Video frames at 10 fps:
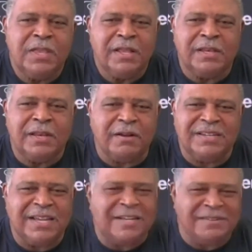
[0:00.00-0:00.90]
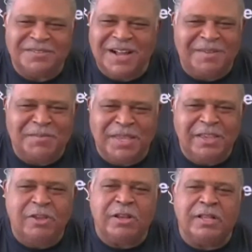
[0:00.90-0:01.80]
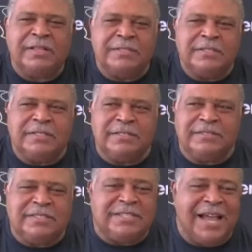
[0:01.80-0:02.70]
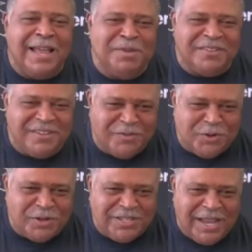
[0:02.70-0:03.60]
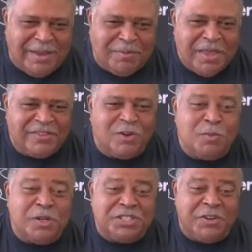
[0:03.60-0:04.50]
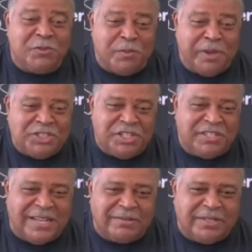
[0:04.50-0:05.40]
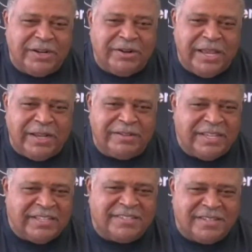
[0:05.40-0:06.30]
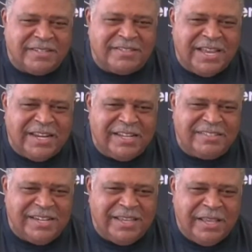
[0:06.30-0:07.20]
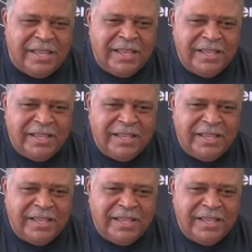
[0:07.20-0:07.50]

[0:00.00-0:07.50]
No, no. I mean, the time is a different time. So much information is out there now instantaneously.